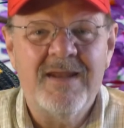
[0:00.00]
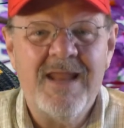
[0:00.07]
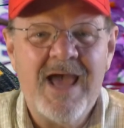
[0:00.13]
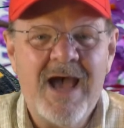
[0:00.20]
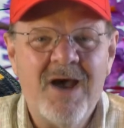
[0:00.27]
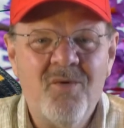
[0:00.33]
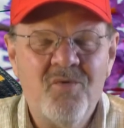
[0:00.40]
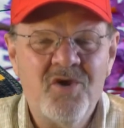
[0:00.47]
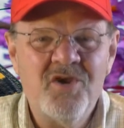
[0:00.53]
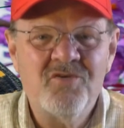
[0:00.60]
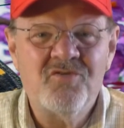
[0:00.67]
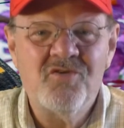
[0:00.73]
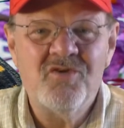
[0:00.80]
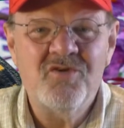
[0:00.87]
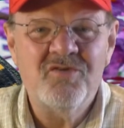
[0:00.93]
Now we
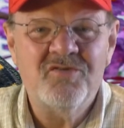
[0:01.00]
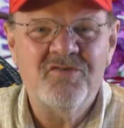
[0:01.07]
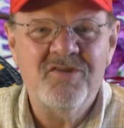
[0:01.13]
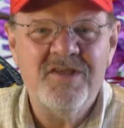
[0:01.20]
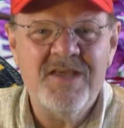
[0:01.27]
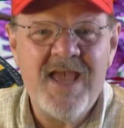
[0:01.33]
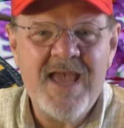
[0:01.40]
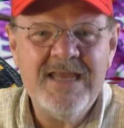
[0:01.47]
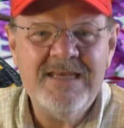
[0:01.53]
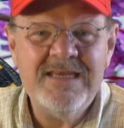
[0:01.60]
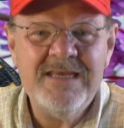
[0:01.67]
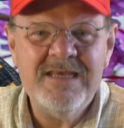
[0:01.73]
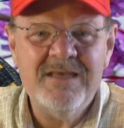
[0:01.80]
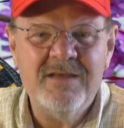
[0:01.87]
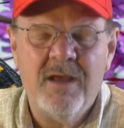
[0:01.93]
introduce the
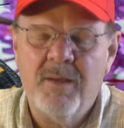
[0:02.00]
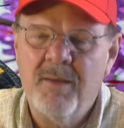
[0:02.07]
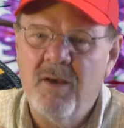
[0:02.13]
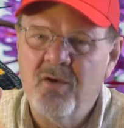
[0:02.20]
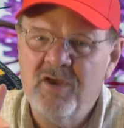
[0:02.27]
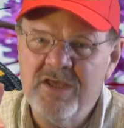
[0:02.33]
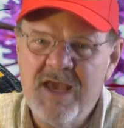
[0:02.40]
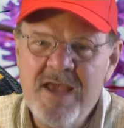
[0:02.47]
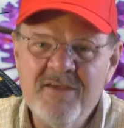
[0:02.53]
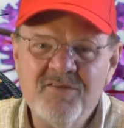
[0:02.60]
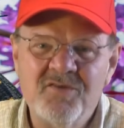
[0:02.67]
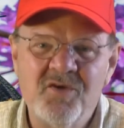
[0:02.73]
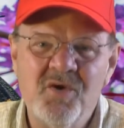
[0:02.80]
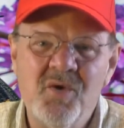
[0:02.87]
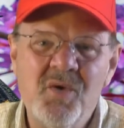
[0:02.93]
AT, uh,
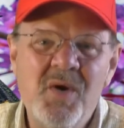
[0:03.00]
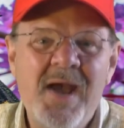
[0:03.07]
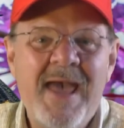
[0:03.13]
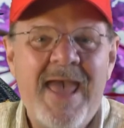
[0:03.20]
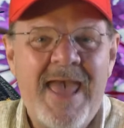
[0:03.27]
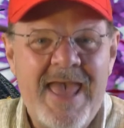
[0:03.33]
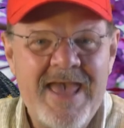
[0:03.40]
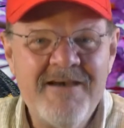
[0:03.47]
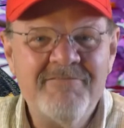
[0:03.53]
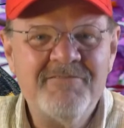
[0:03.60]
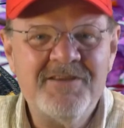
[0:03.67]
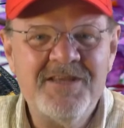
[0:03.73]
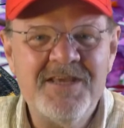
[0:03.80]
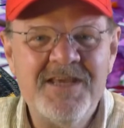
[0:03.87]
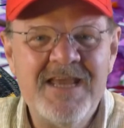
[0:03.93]
Yaesu
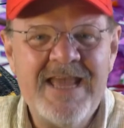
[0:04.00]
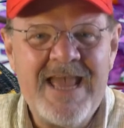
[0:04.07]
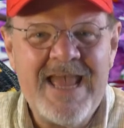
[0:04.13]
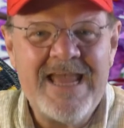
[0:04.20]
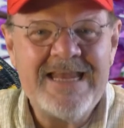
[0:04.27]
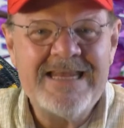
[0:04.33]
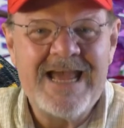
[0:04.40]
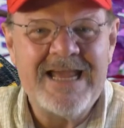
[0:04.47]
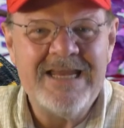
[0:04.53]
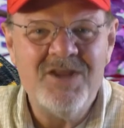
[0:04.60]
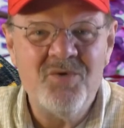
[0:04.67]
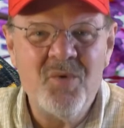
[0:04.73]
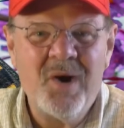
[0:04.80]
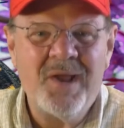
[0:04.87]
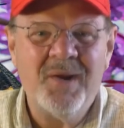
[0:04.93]

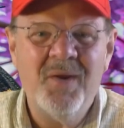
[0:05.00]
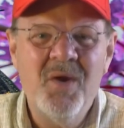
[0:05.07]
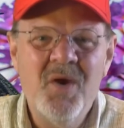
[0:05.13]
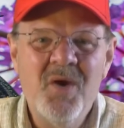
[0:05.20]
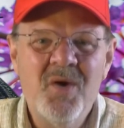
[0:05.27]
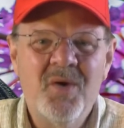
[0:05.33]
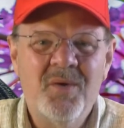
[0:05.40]
FT891,